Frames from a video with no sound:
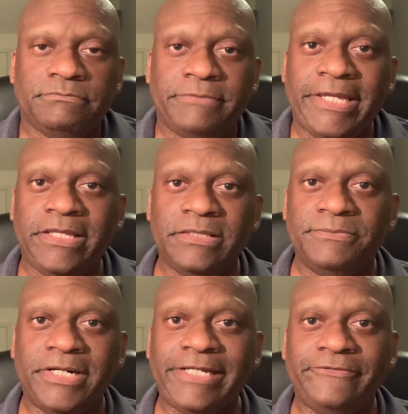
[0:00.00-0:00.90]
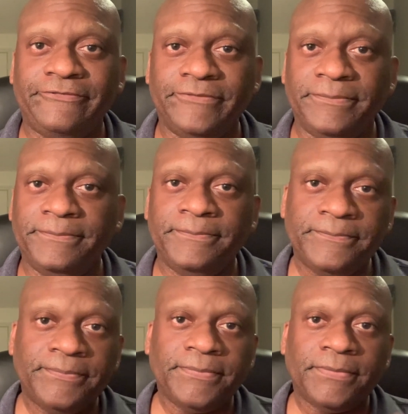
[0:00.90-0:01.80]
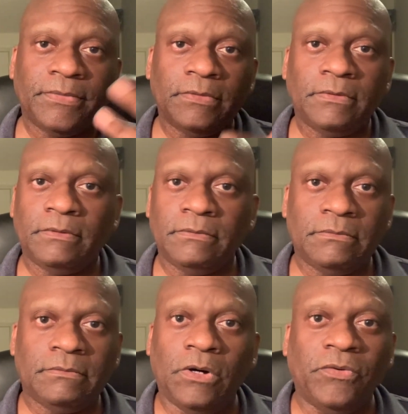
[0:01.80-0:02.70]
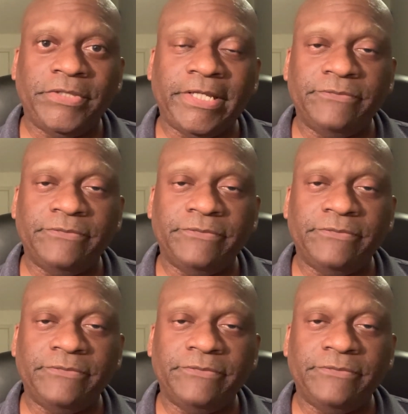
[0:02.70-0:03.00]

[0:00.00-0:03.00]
making the money from holding